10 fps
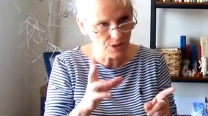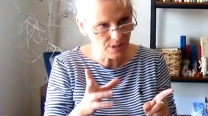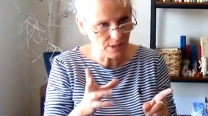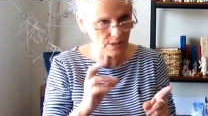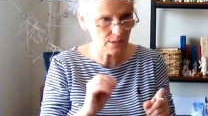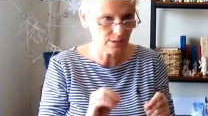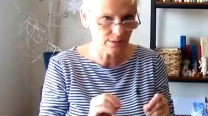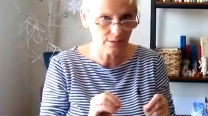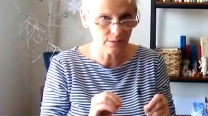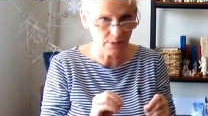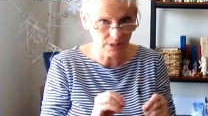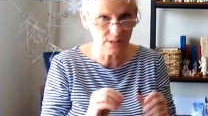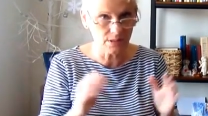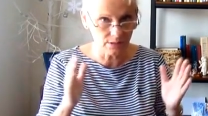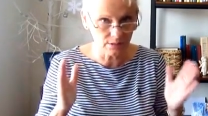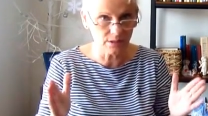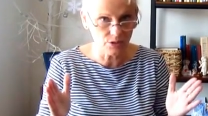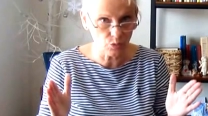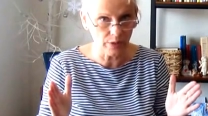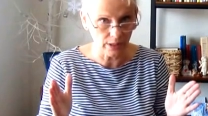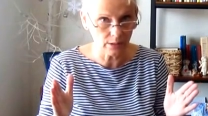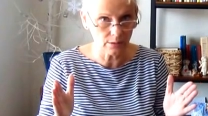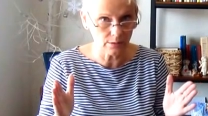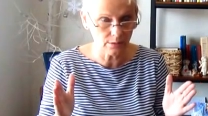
6th, but still this week,